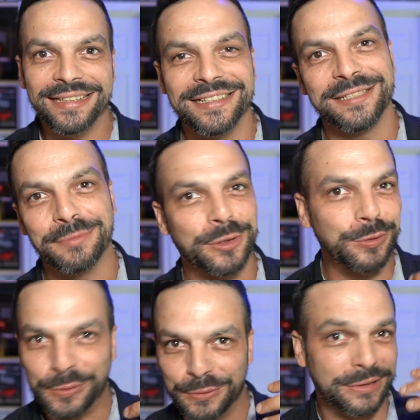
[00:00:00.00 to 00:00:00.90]
and some
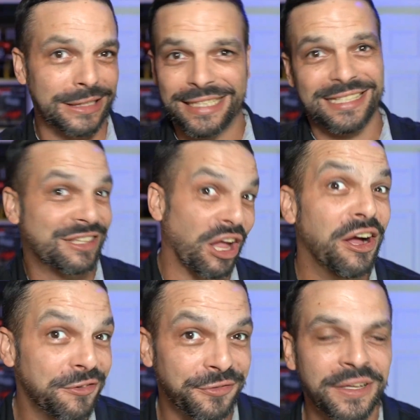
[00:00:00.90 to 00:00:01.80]
cool just
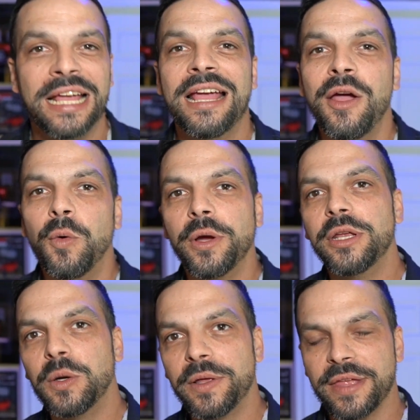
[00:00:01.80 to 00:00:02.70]
stuff? Well, you
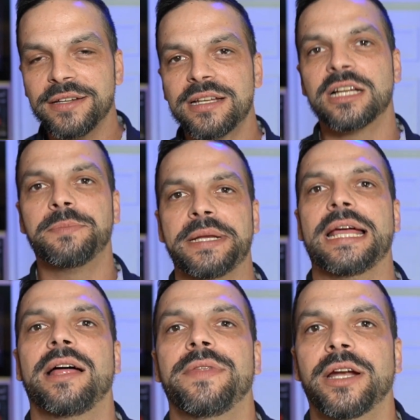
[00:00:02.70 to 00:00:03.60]
know what? There's a company
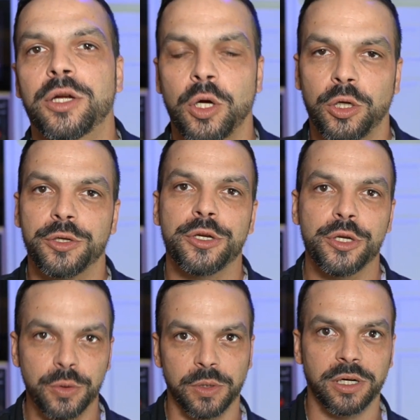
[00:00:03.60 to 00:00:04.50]
out there called
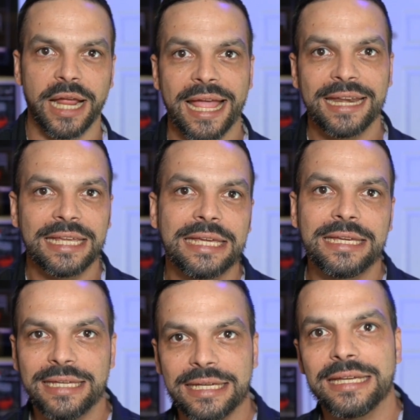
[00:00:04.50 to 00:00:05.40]
Neewer,
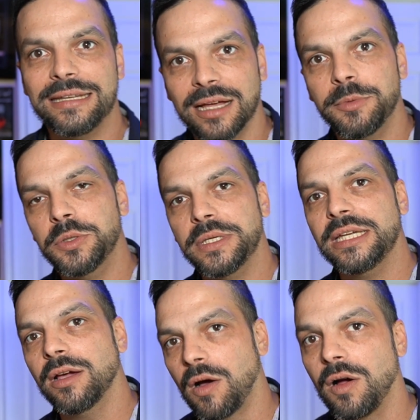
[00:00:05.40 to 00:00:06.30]

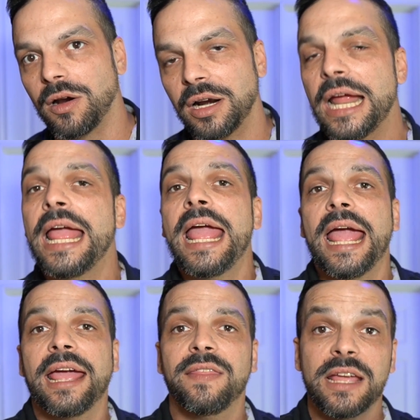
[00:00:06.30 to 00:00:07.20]
N-E-E-W-E-R,
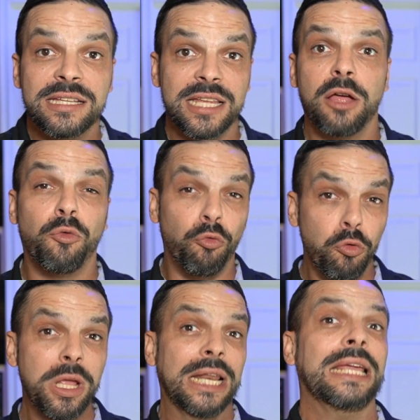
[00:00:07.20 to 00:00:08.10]
and they sell
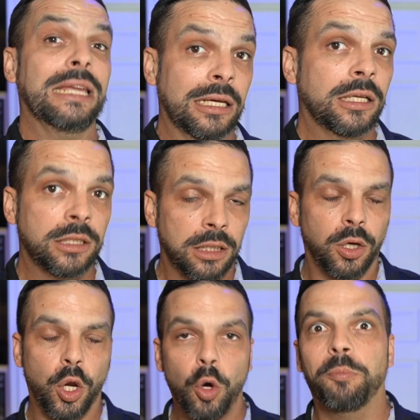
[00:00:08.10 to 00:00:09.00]
really
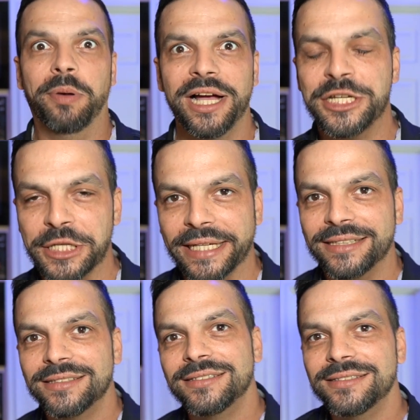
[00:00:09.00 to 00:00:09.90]
low budget
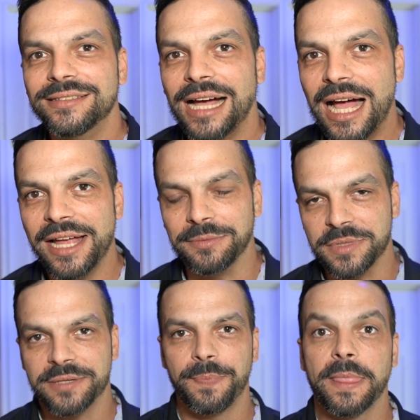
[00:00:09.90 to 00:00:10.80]

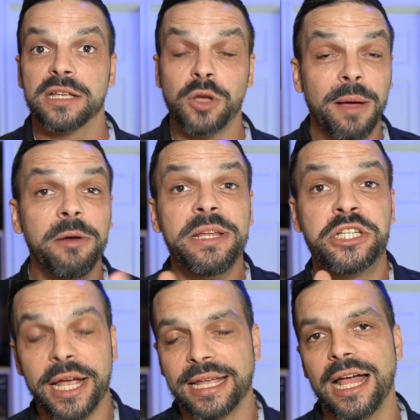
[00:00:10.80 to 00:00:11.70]
items. So I'm gonna be
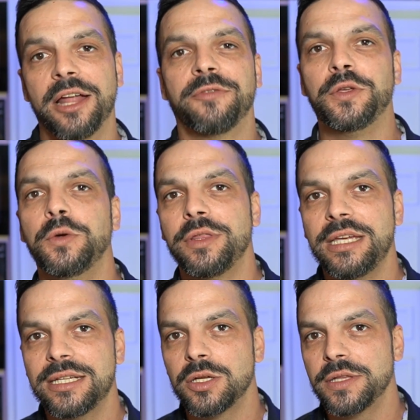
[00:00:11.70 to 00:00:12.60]
checking out a few of
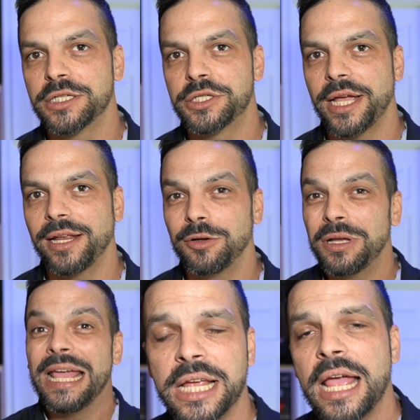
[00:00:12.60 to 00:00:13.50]
these on this channel